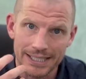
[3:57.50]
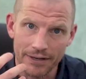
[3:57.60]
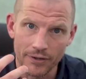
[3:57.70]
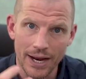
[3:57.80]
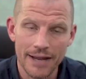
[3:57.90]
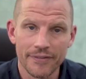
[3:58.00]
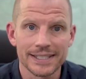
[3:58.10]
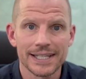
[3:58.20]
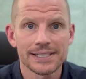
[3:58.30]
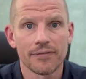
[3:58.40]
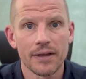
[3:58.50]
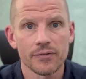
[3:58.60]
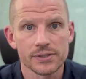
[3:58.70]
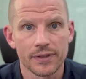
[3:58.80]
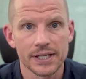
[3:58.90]
if you have excessive levels
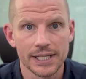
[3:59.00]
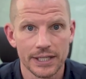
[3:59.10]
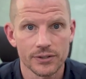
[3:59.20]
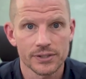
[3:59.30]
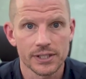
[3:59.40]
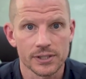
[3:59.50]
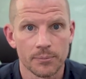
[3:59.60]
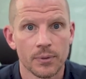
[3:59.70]
of this in your system